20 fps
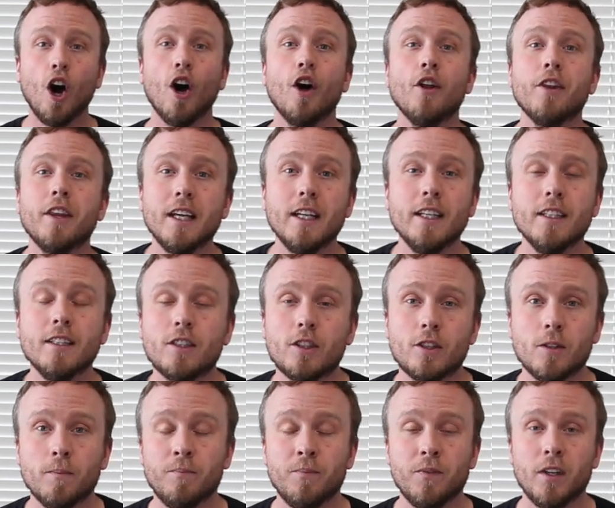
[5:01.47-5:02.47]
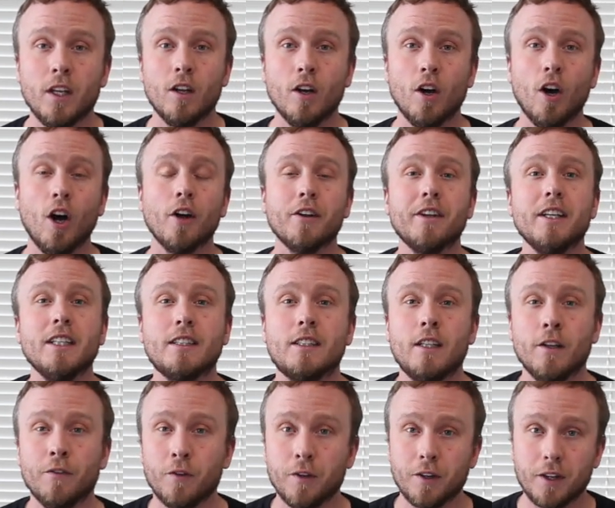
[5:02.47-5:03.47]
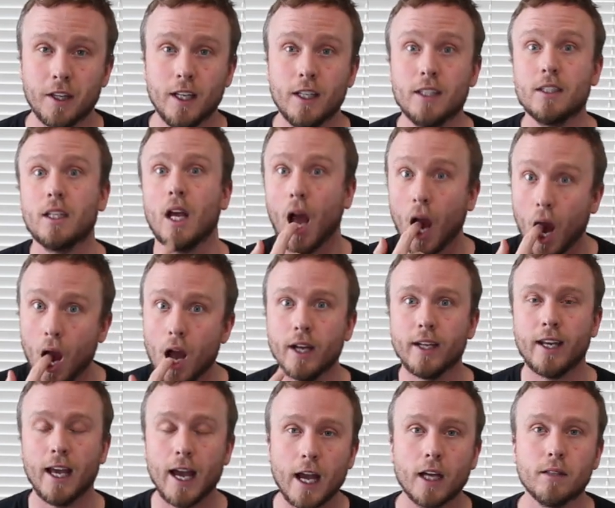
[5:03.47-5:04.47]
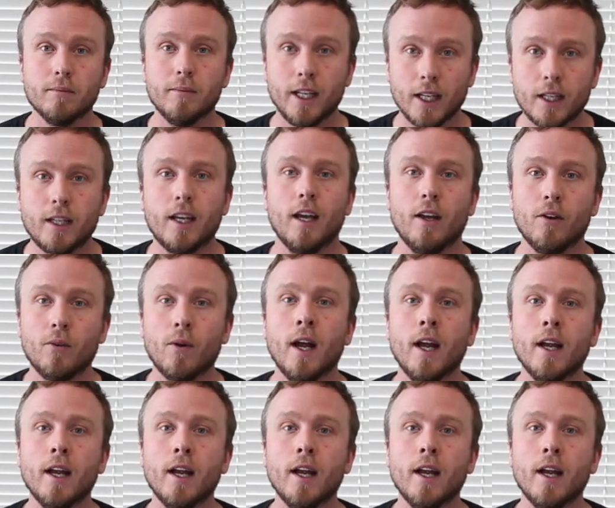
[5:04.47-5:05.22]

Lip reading: all these, you know, all these different things, gag me again,